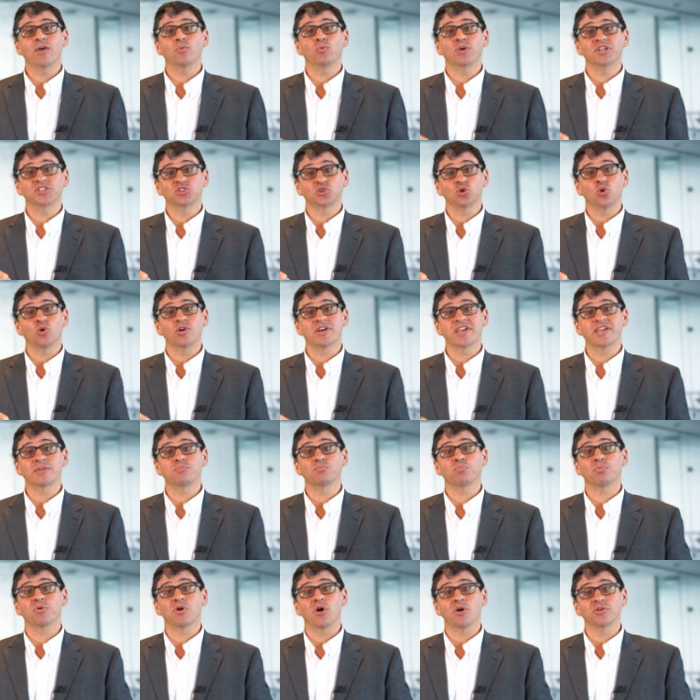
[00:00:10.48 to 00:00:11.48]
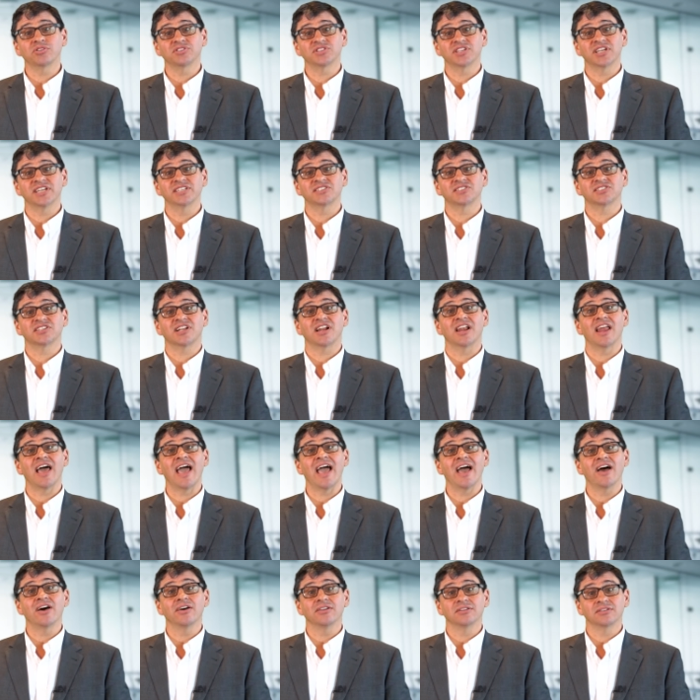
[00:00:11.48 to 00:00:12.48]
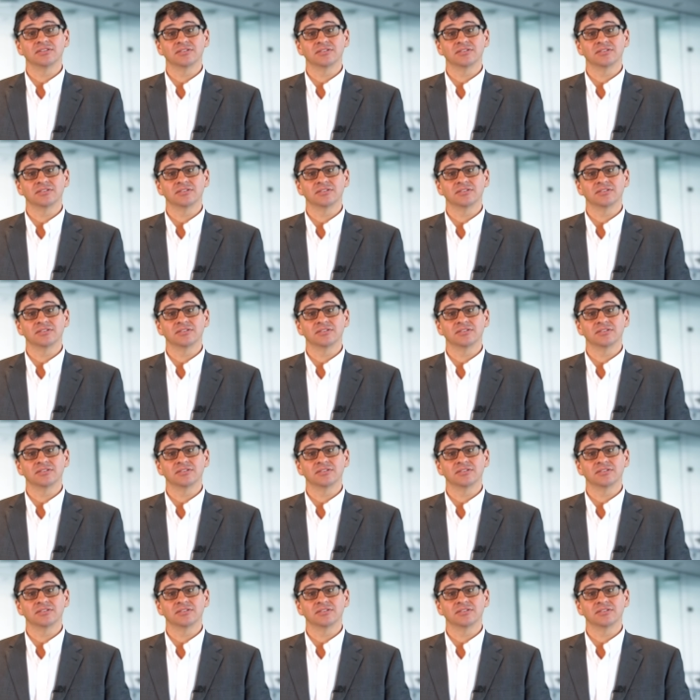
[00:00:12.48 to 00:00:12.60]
we're talking Process Cloud.